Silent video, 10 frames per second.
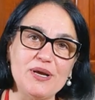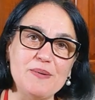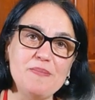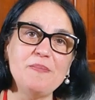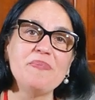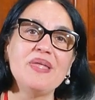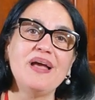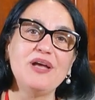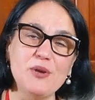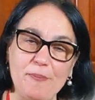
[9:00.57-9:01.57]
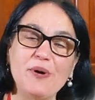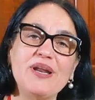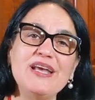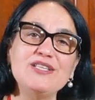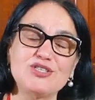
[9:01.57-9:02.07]
them. You
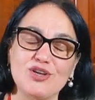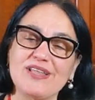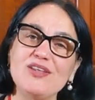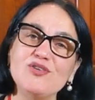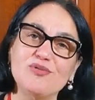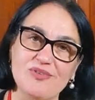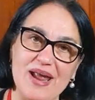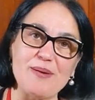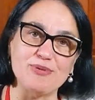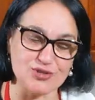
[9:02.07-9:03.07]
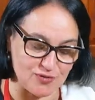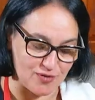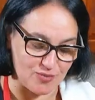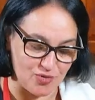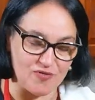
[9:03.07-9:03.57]
put in, so then you're able to
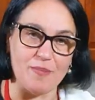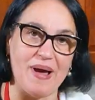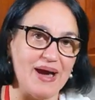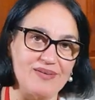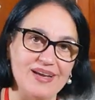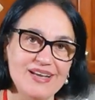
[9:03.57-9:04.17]
remove them out.